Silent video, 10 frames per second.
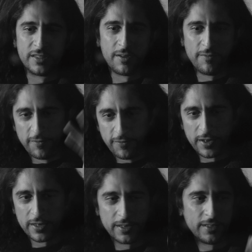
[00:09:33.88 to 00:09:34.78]
with some
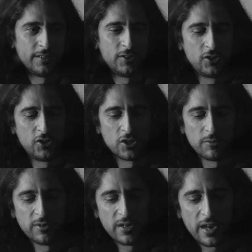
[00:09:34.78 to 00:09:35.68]
fucking
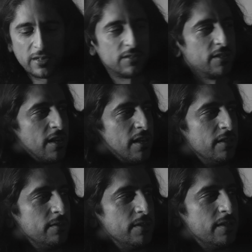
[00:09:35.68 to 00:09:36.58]
German actor guy
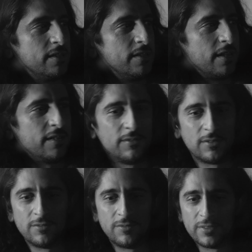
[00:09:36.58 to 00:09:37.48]
who's not yeah, even...
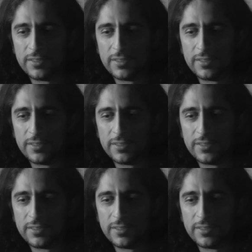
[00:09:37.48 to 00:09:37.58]
Fuck that